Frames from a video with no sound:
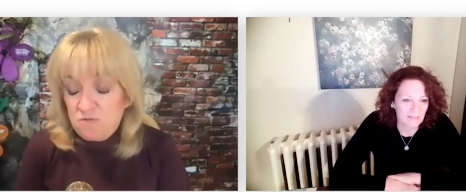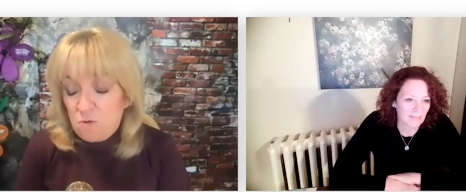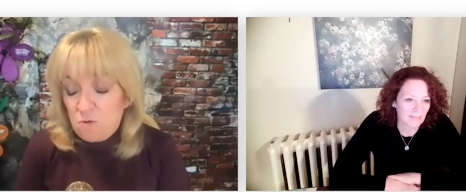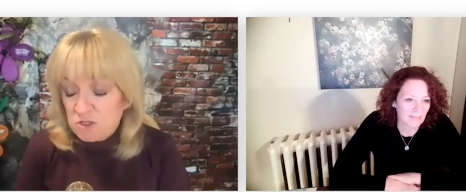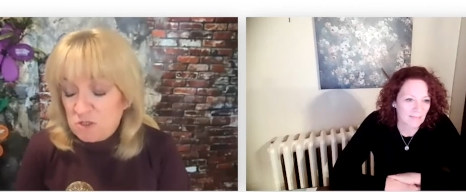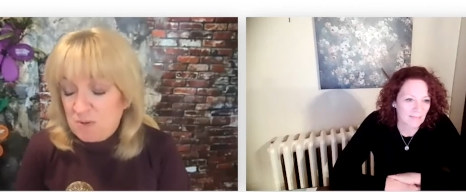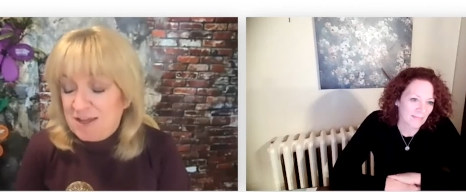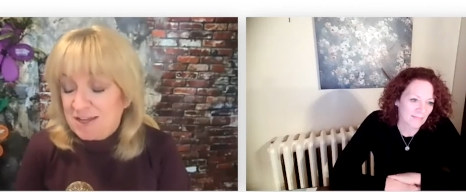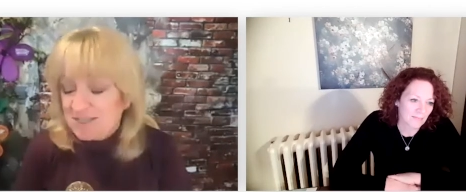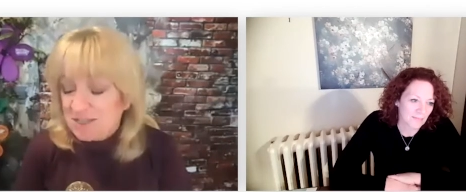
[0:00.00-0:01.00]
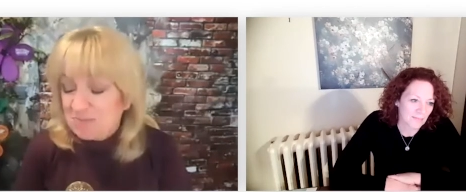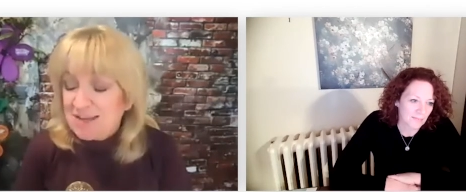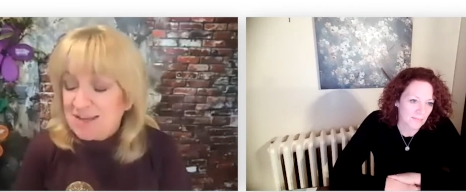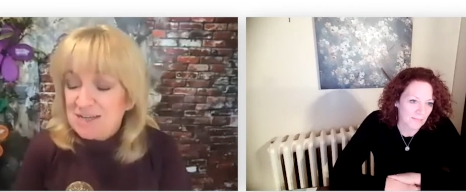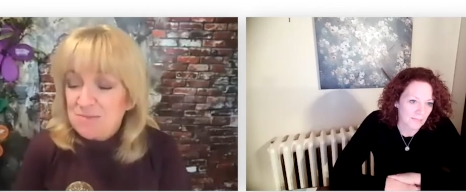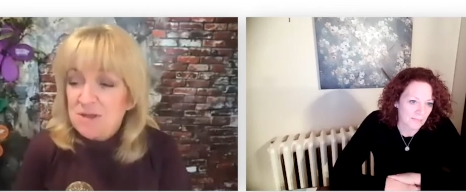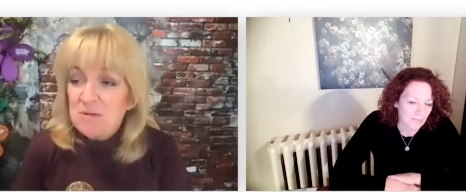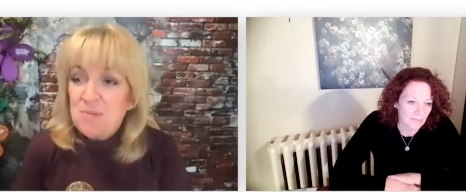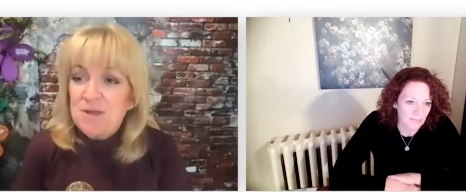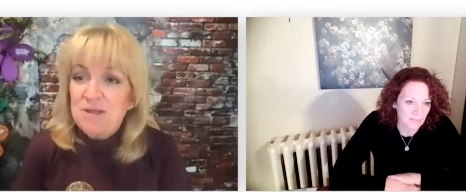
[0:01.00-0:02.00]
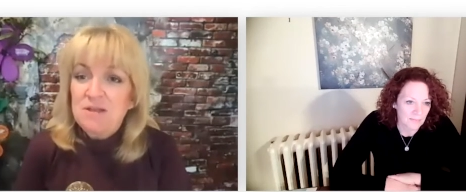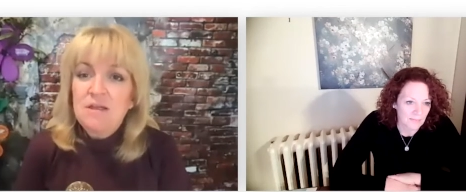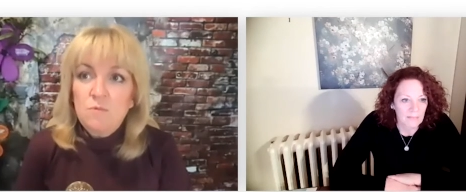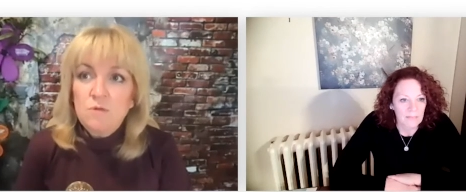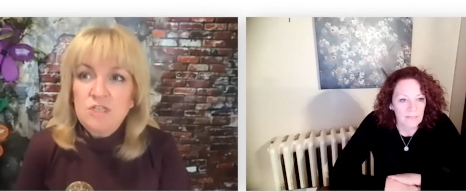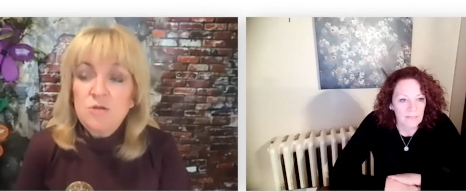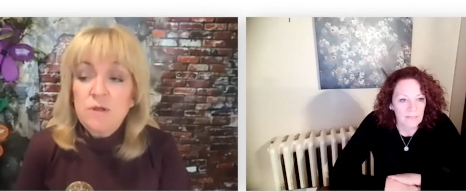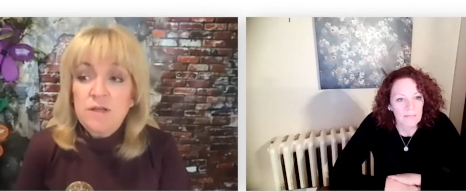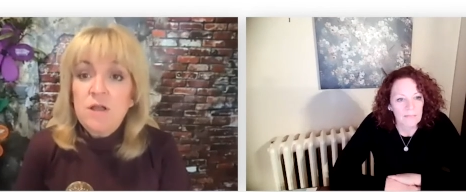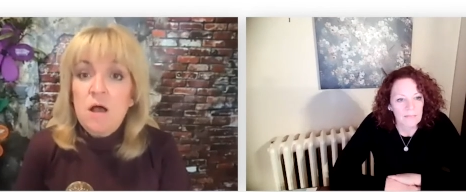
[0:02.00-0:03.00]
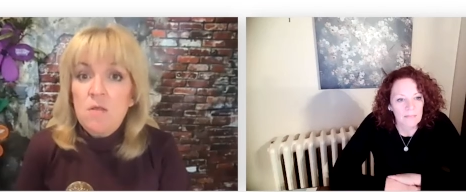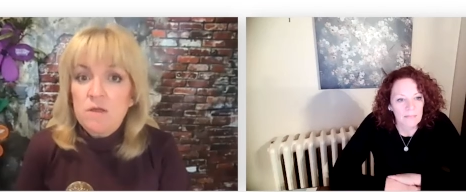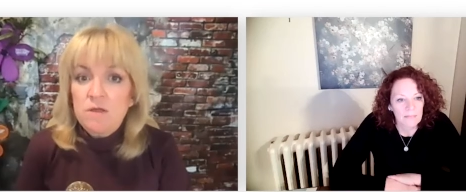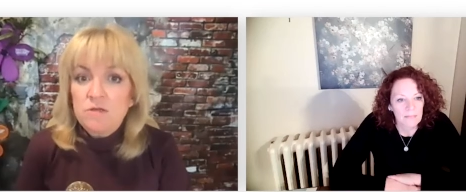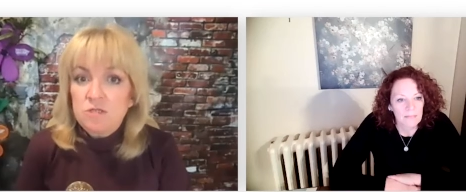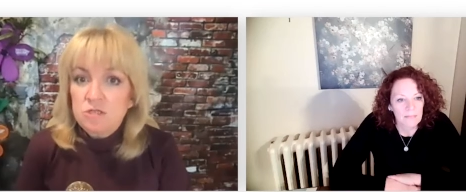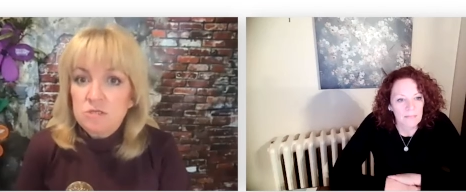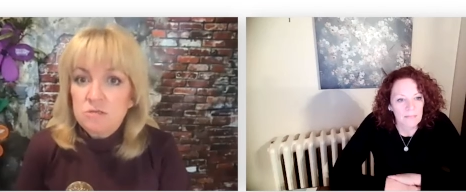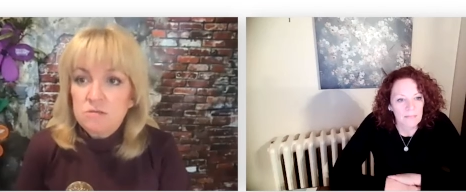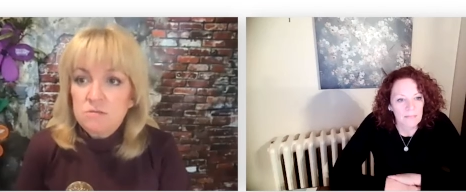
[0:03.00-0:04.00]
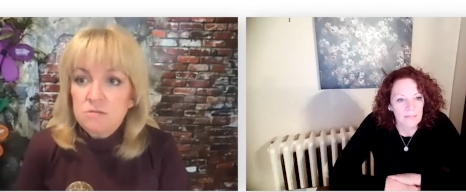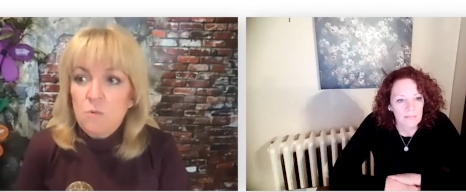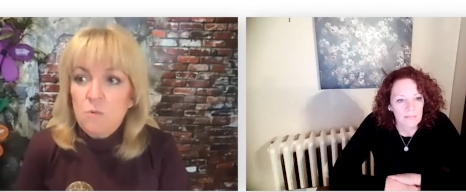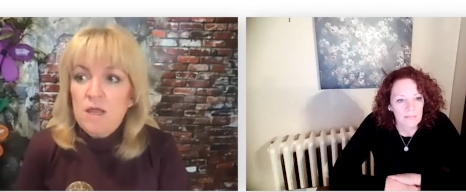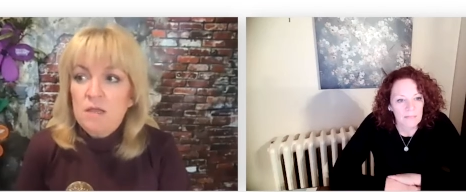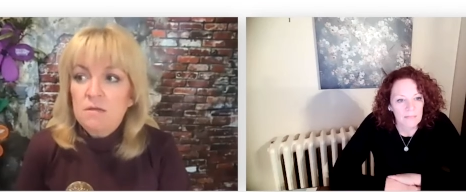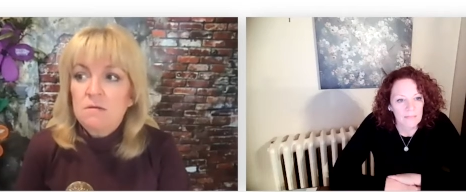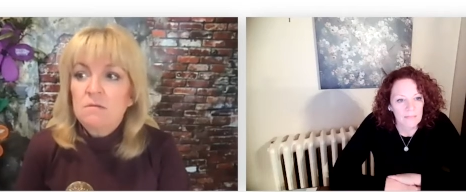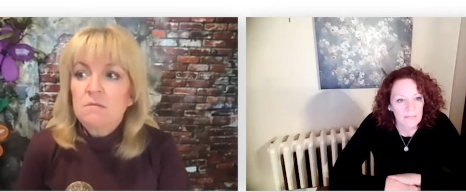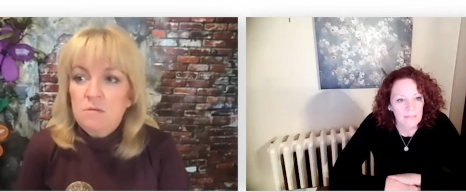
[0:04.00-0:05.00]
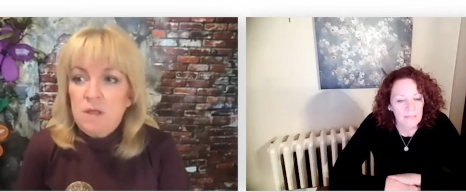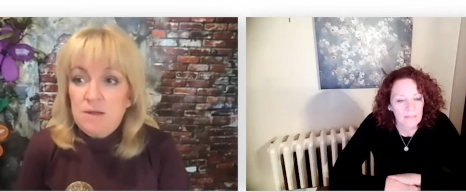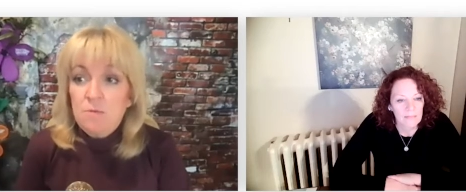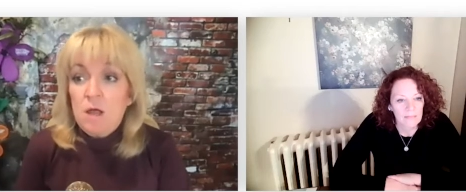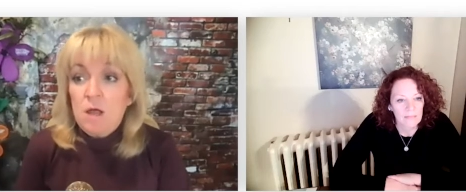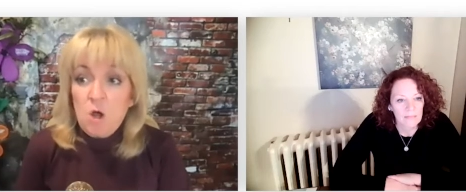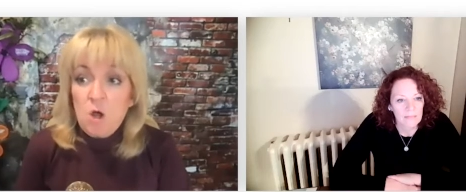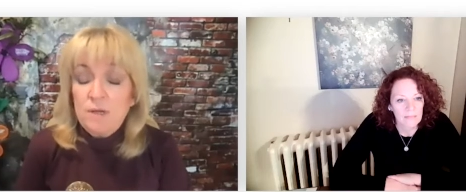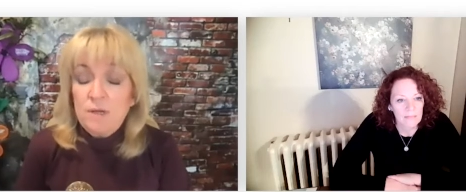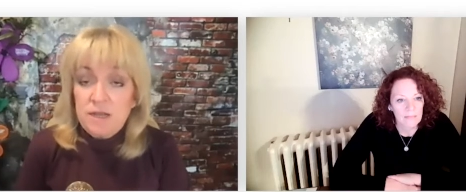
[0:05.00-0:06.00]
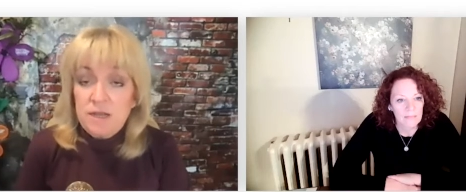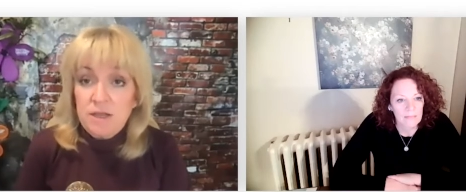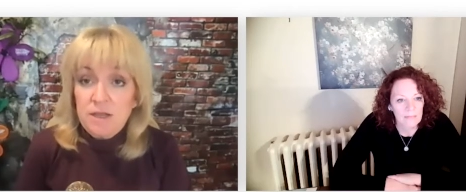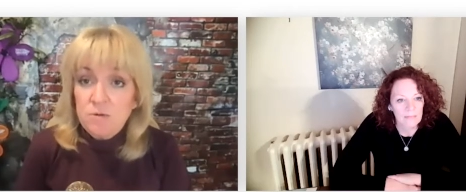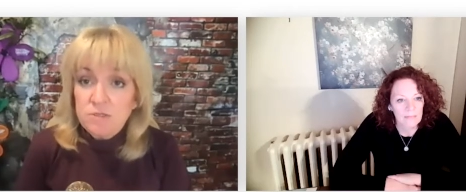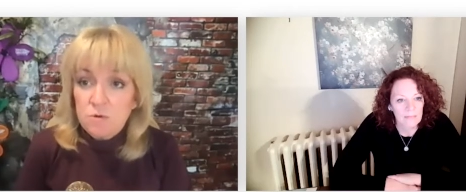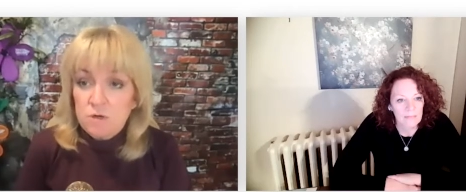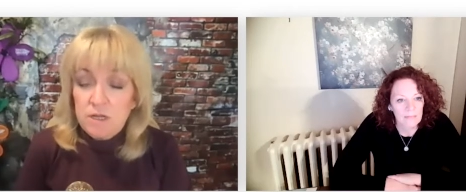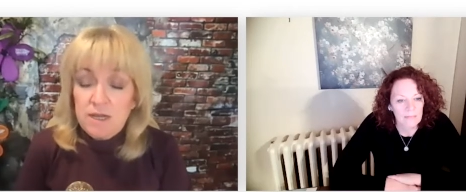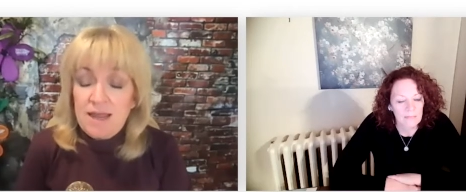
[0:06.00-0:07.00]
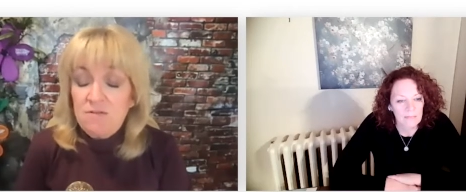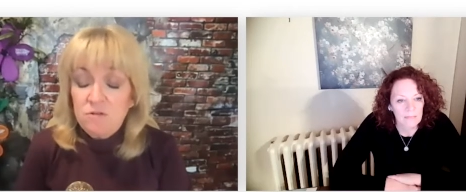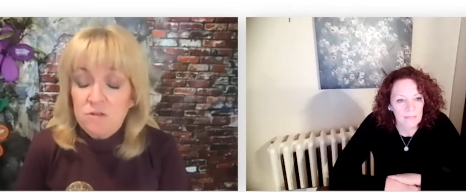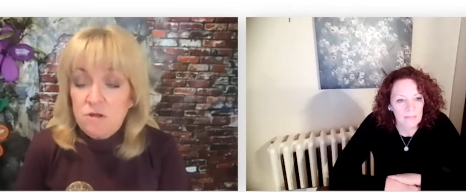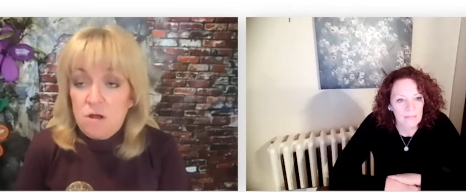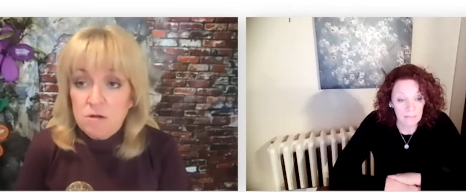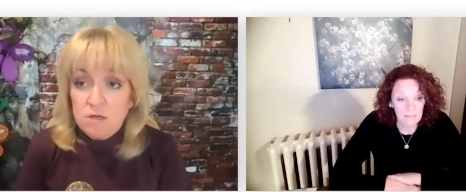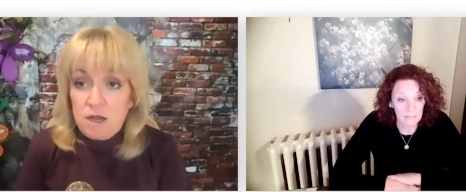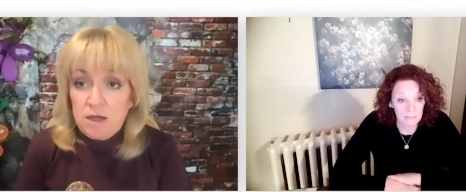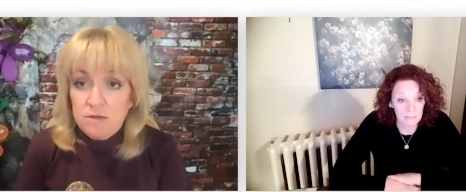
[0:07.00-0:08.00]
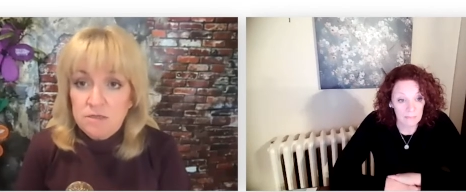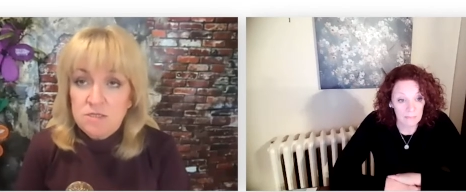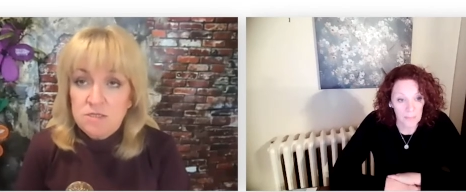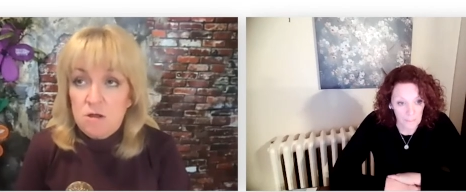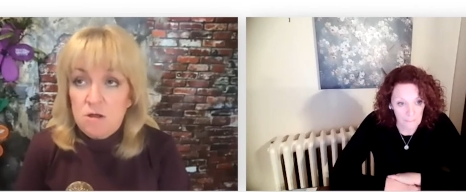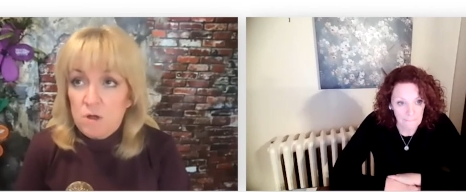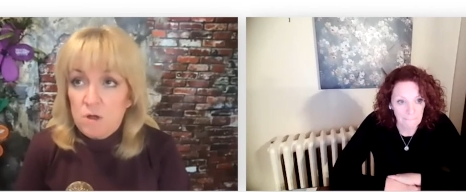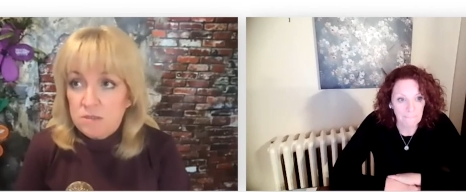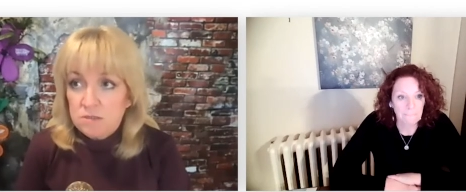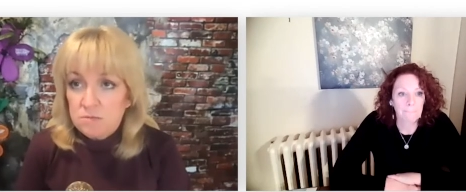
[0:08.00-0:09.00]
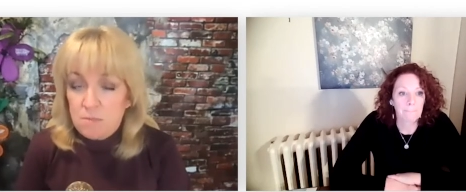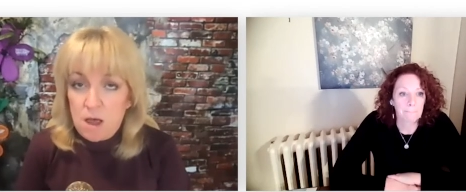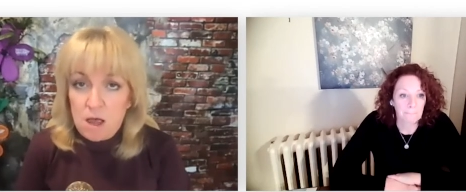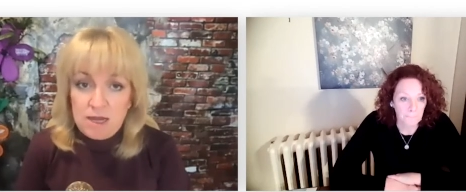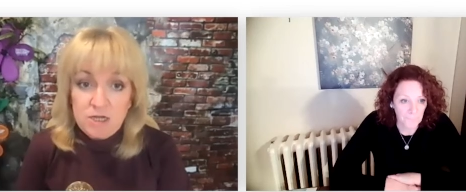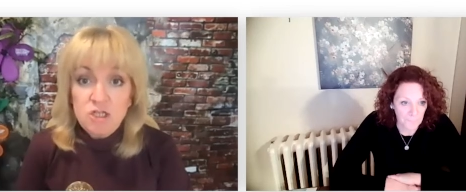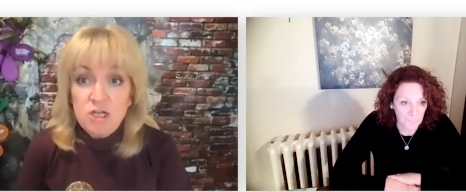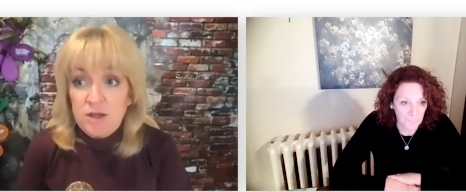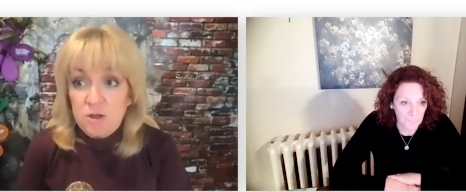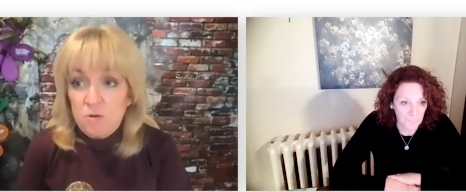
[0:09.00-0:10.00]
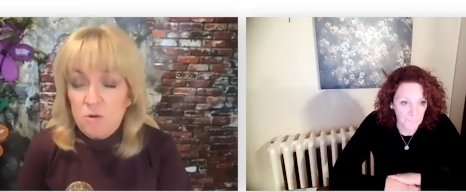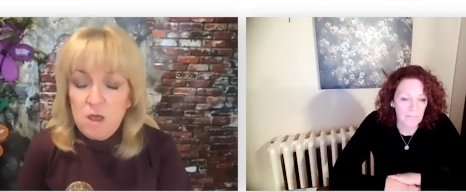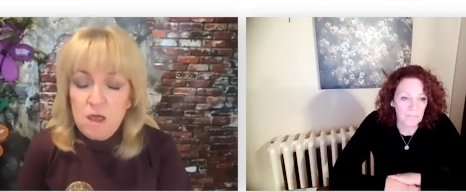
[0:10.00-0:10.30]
Speaker 1: forced because of the pandemic, but was to acknowledge when like a coping technique wasn't working. Like after the dog died, this dog was my shadow.